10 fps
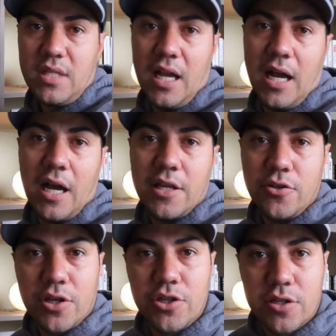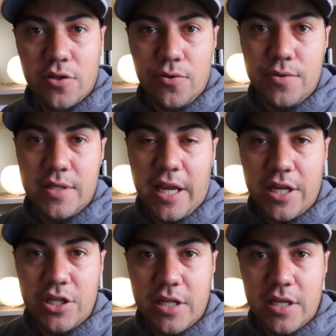uh, you can just use
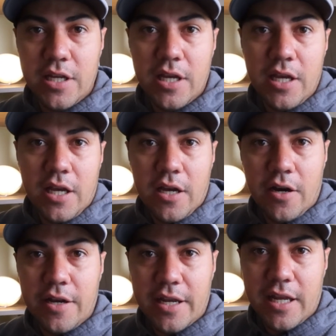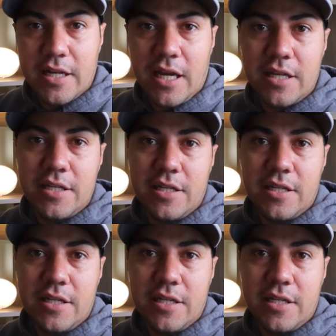H D on the Canon ninety